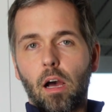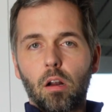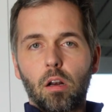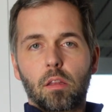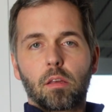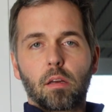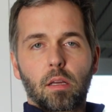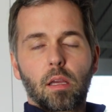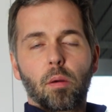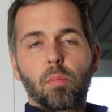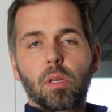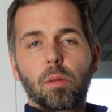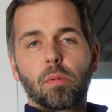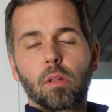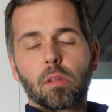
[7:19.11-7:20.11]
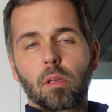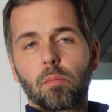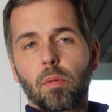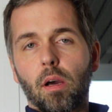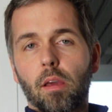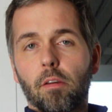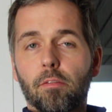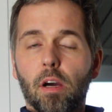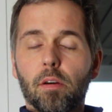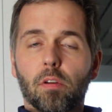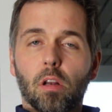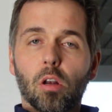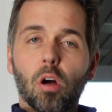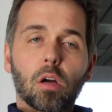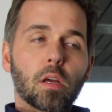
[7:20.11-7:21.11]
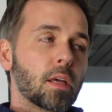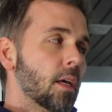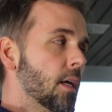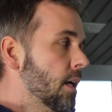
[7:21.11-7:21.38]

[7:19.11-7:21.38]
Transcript: out of the company building by 5 o'clock.